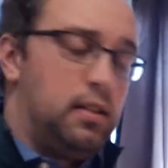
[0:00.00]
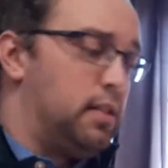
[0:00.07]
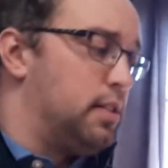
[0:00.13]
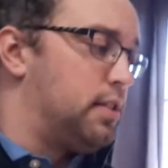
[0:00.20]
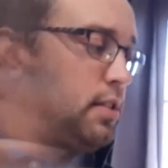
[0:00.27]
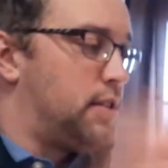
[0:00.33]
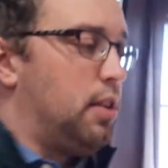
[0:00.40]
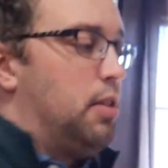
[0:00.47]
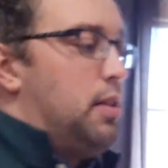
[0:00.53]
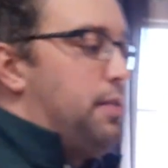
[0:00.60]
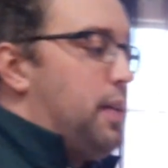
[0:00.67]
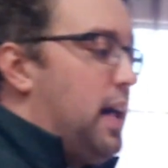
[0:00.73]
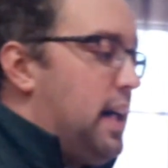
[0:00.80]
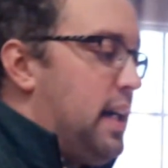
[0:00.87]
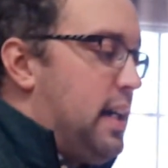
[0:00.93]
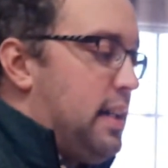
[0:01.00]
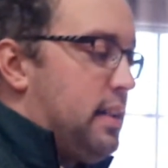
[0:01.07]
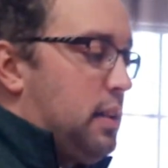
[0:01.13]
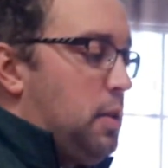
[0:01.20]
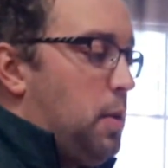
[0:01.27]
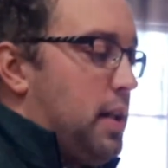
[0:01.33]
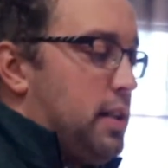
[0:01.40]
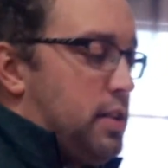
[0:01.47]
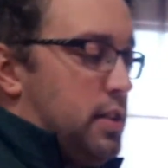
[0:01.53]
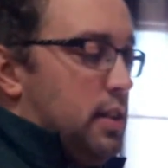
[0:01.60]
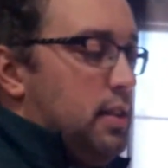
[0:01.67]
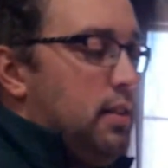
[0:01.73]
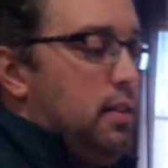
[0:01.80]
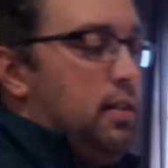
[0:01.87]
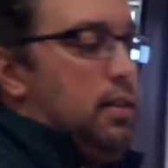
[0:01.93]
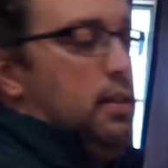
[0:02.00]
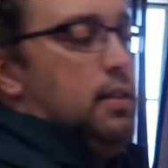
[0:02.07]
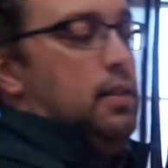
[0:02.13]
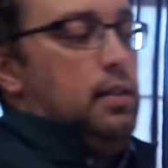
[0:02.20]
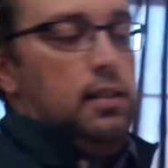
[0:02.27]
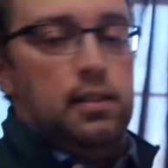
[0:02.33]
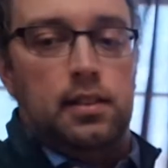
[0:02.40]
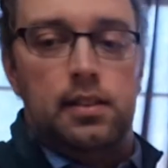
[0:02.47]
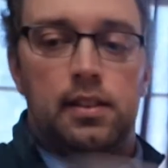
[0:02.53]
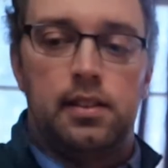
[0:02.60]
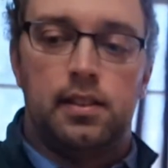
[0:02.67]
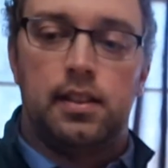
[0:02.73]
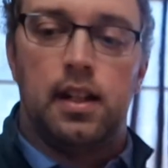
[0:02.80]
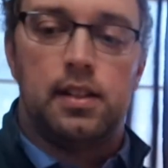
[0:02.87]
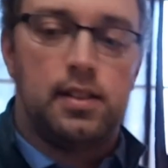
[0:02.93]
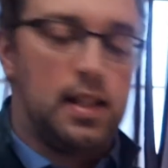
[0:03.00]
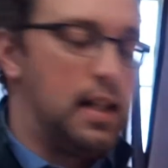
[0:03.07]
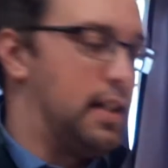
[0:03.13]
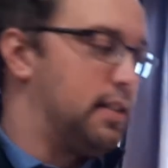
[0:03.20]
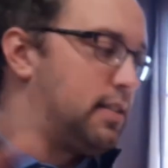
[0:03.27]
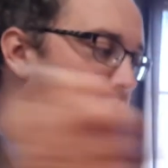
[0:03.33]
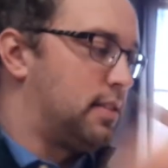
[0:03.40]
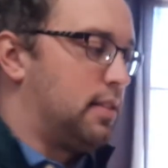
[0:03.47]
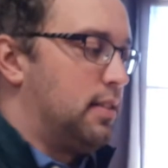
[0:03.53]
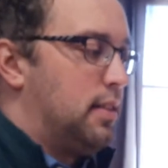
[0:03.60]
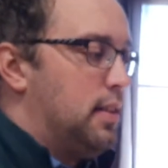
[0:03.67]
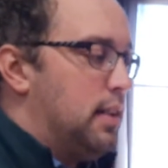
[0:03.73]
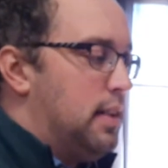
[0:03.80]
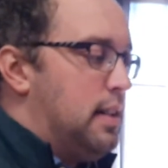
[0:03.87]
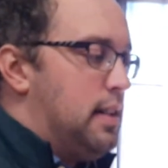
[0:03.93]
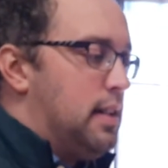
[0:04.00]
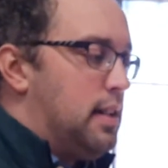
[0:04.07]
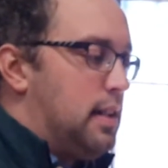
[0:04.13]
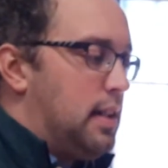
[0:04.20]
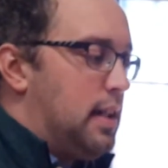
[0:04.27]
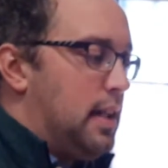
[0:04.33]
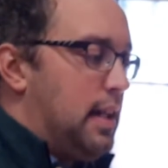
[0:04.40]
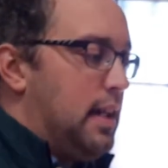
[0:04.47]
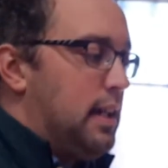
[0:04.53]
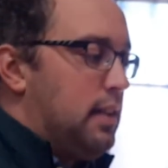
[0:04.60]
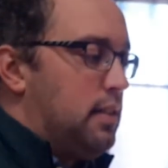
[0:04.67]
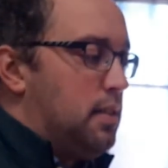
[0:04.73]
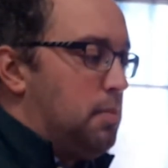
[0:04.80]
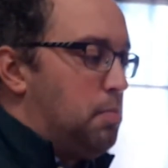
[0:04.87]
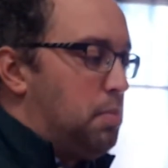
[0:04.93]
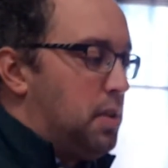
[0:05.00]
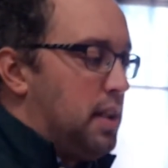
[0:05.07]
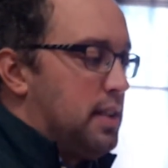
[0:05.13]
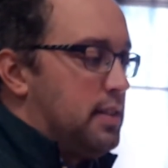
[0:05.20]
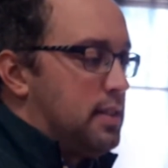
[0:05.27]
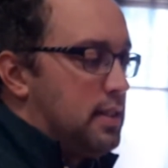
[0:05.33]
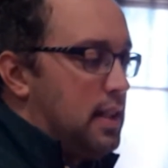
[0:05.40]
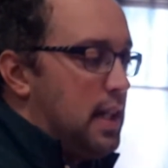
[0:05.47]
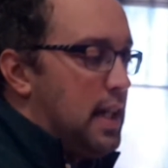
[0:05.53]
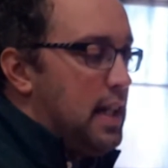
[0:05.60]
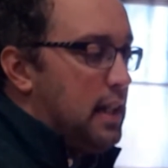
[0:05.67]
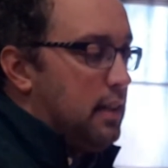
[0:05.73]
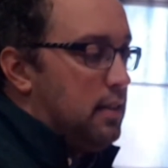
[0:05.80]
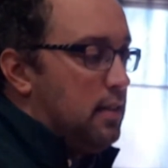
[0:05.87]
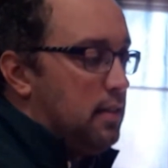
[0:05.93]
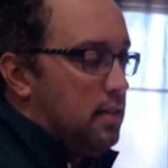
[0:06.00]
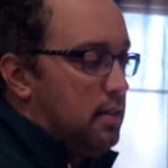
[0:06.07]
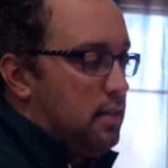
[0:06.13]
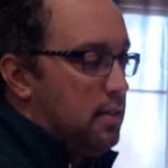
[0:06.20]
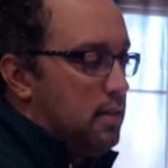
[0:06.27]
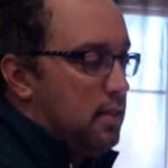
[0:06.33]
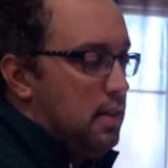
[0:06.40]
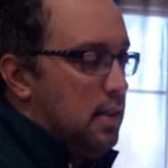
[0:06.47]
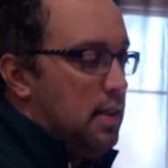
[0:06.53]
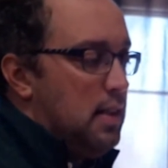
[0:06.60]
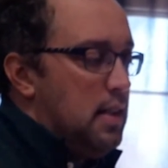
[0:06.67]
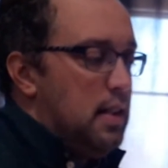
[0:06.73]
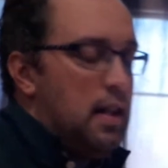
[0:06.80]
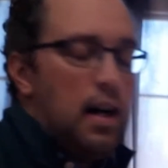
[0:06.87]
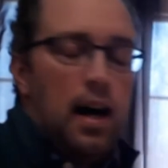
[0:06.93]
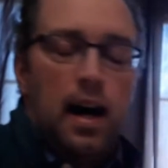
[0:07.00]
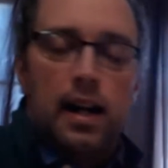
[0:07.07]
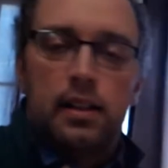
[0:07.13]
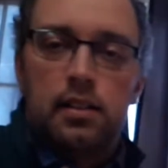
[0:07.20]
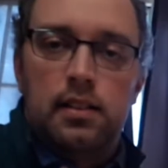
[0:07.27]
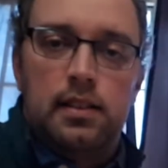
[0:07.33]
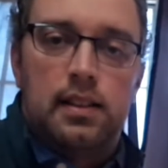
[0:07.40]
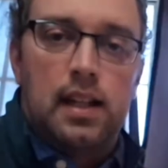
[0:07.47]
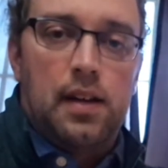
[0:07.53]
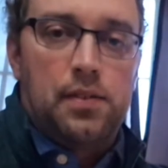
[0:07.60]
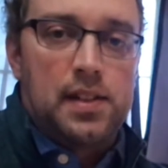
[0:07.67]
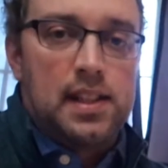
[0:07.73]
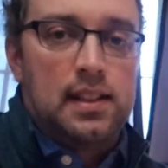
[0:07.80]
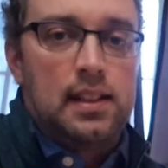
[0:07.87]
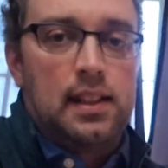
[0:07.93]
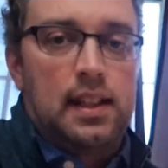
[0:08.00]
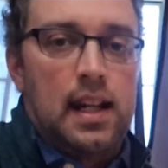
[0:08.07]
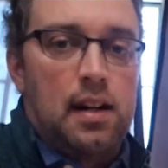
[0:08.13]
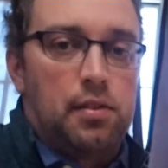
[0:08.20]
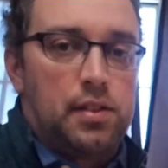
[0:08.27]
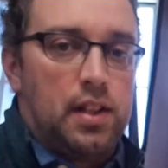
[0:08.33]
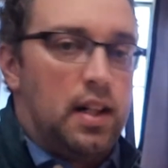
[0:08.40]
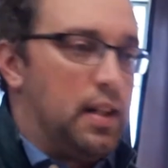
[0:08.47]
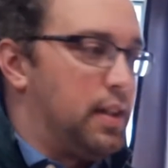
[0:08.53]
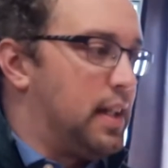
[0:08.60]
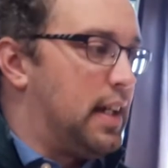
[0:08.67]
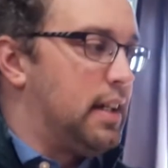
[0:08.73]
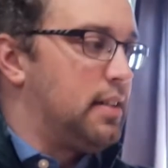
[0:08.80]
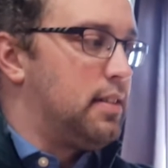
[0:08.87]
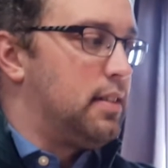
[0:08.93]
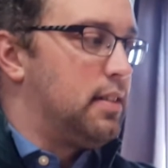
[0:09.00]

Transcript: So if I had a question such as 8 plus 8, I could definitely count on that,